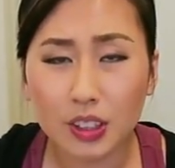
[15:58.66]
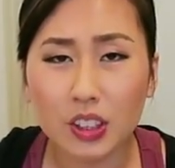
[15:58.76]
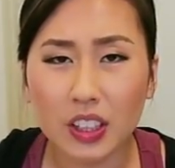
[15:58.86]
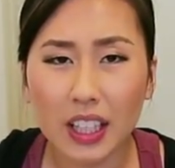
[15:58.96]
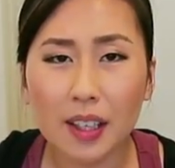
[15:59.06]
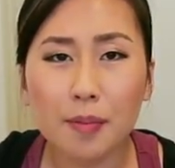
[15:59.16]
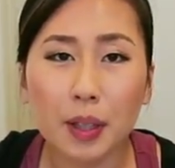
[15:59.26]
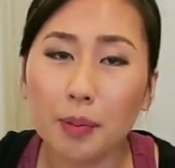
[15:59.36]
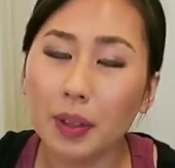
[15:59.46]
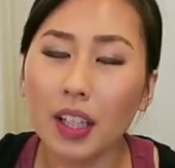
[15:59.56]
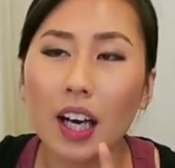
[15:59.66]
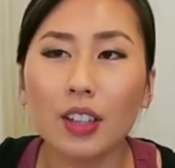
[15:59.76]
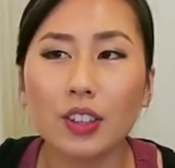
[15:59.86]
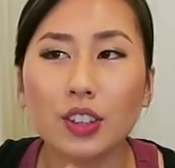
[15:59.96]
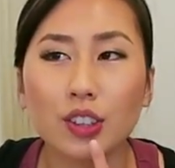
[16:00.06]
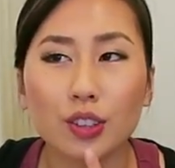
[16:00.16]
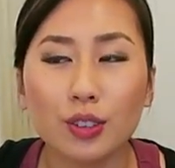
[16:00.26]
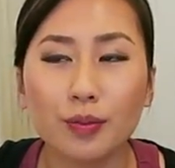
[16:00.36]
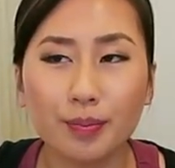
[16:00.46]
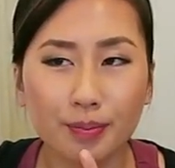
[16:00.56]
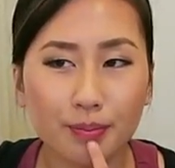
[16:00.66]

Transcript: So yeah, maybe I'll do